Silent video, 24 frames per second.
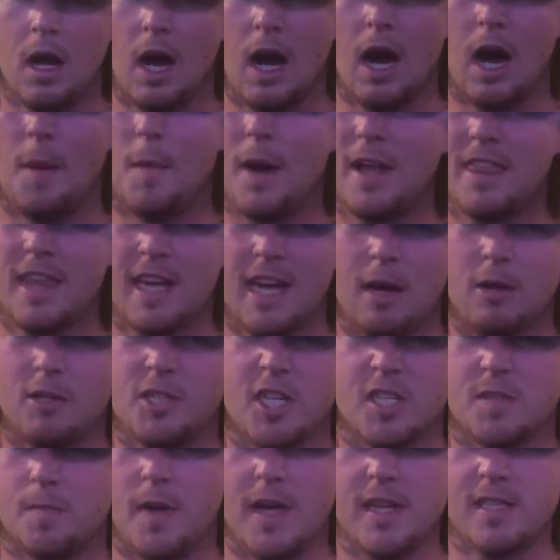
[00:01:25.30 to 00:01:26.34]
I think I was
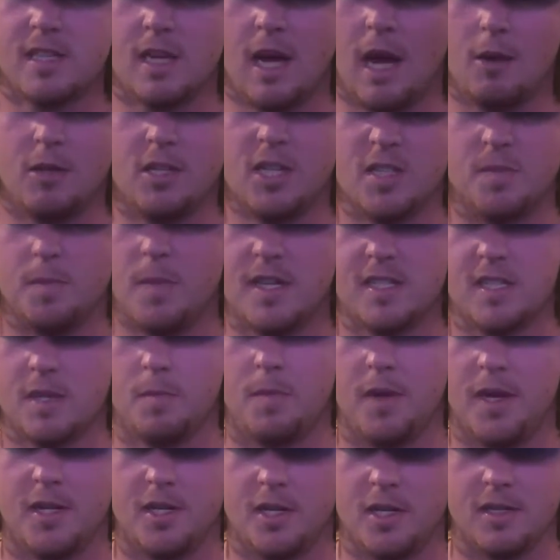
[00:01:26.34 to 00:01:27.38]
just missing
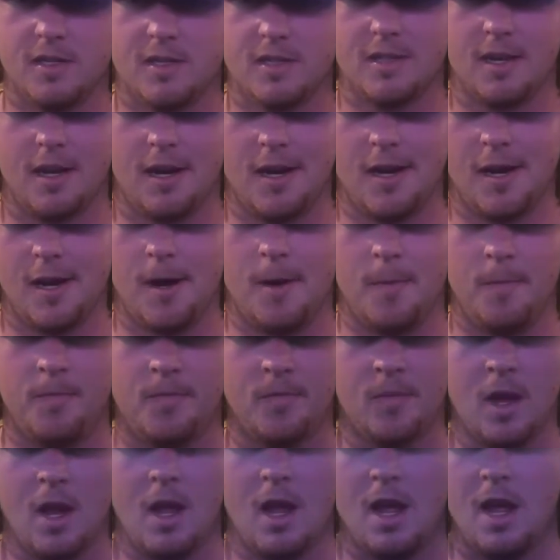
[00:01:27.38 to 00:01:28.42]
pitches.
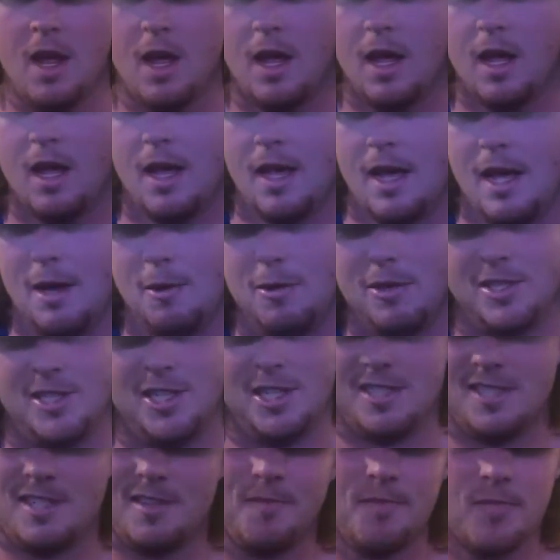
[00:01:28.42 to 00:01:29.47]
It was
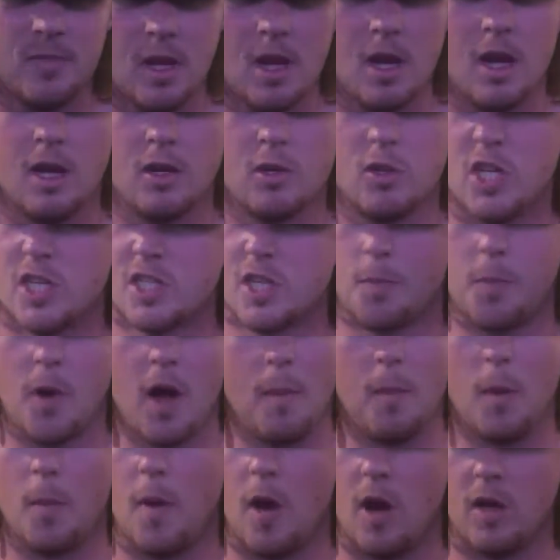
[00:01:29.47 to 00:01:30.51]
just a
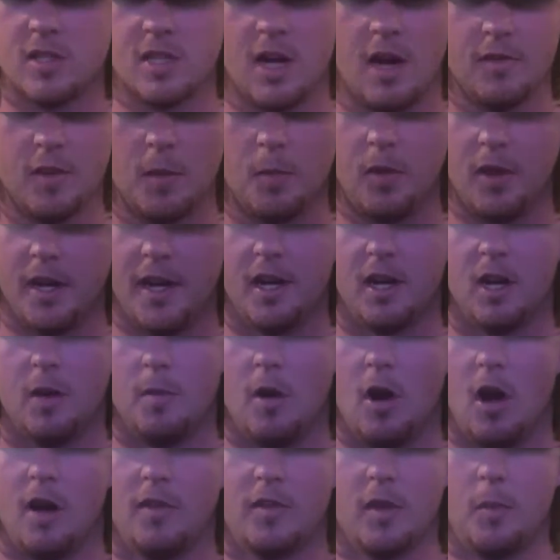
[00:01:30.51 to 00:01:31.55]
couple balls off the plate or a
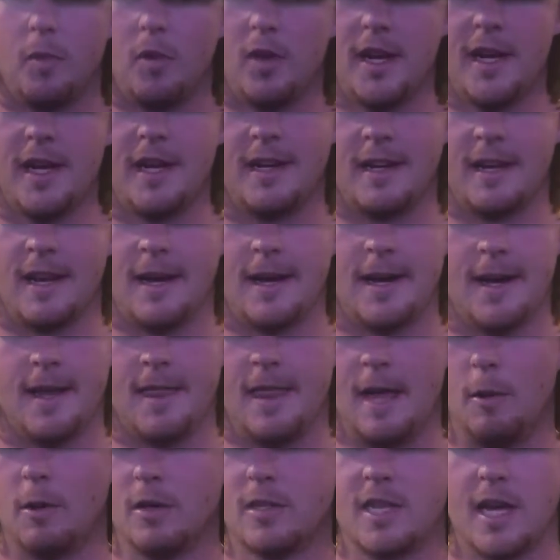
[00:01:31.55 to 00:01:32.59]
ball off the plate,
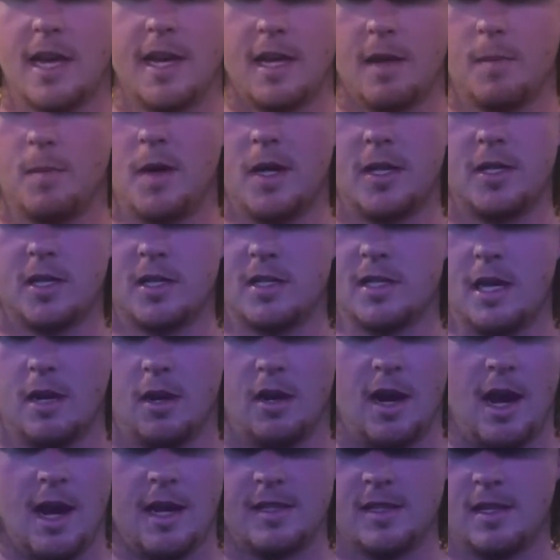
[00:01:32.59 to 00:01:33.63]
and they were taking pitches.
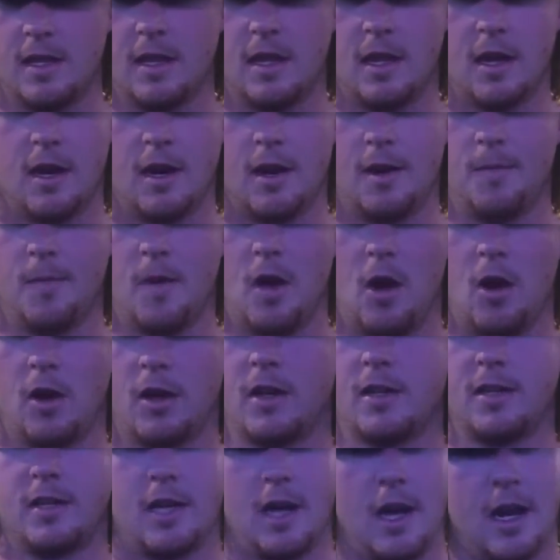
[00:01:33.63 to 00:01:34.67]

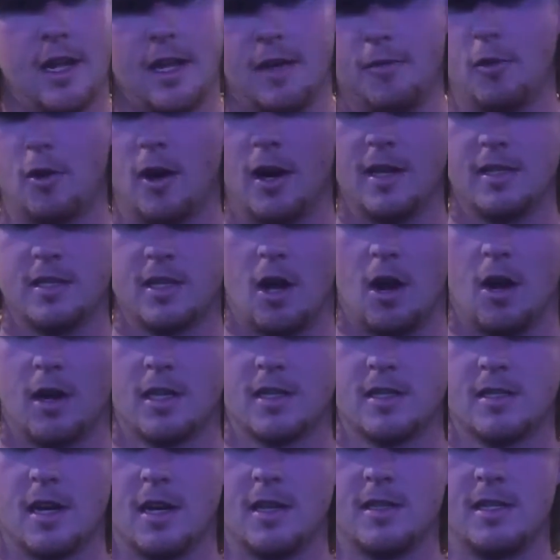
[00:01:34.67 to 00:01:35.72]
Got to give credit to the
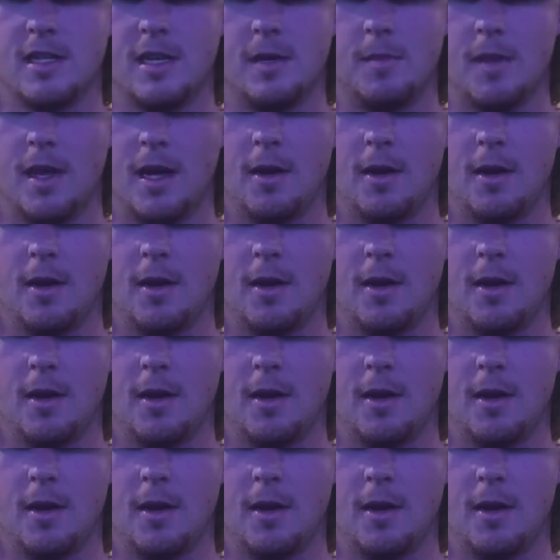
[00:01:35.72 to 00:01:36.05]
Arkansas team.